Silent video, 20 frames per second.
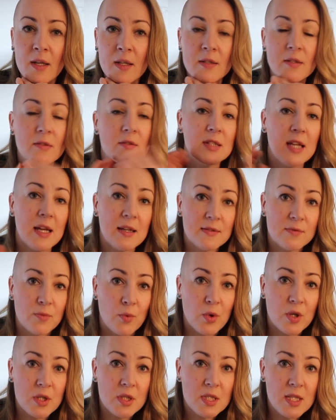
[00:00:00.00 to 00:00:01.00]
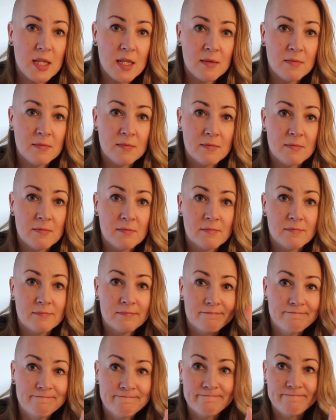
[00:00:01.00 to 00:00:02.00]
So thanks for watching
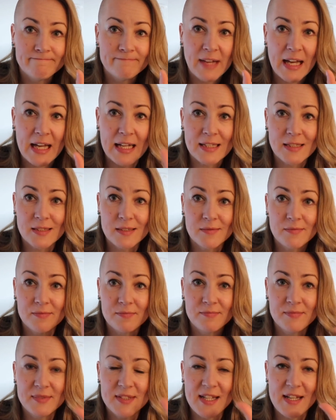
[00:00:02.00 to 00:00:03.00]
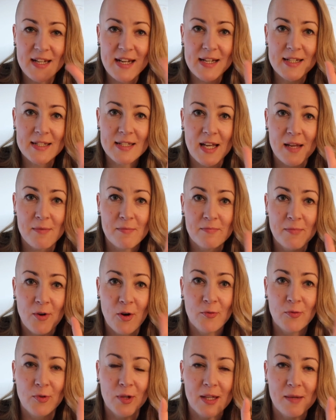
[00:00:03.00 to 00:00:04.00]
and see you next time,
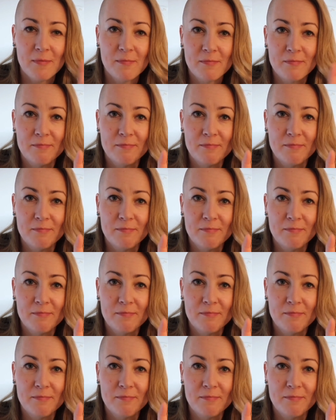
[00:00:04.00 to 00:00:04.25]
hopefully.